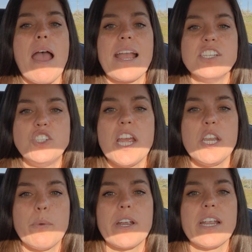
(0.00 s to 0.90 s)
back in
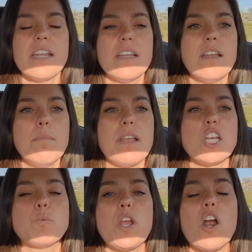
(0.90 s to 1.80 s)
January
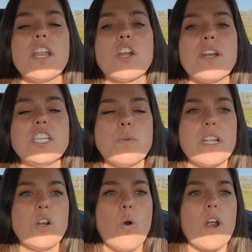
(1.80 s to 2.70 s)
because we already agreed to
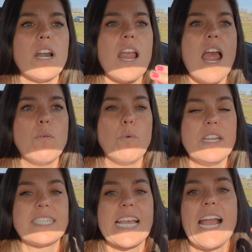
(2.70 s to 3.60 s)
it in court and
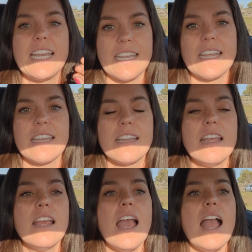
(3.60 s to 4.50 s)
we signed it.
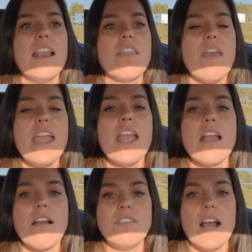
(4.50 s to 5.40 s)
And they
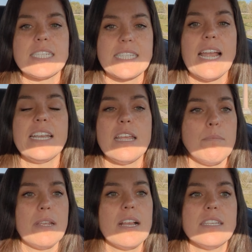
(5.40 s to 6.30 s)
have not signed
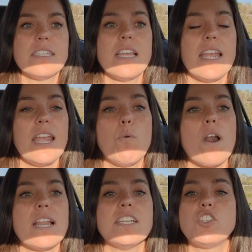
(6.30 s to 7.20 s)
it because he
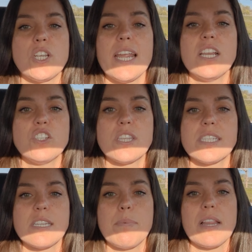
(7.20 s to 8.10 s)
wanted to change the
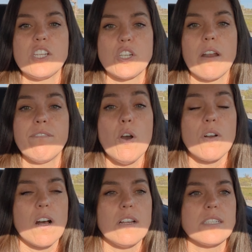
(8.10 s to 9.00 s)
stipulation on
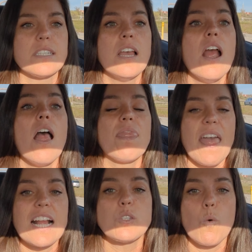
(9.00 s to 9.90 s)
phone calls.
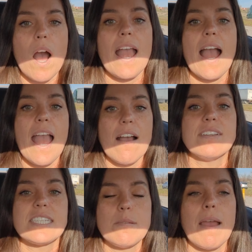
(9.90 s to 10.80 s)
That's why I
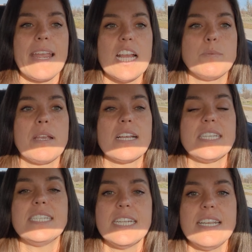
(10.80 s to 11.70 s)
haven't seen my kids because
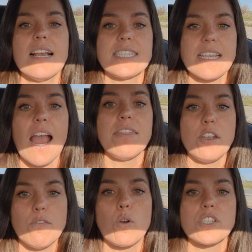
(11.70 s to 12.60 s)
he did not sign the
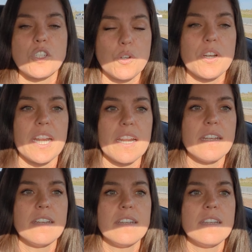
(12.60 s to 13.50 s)
divorce decree.
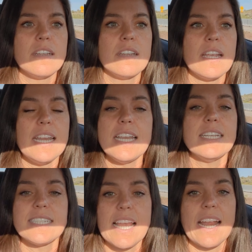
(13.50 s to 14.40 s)
He
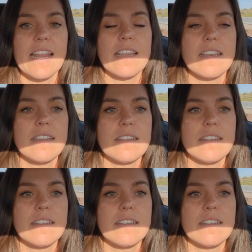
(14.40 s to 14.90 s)
didn't sign it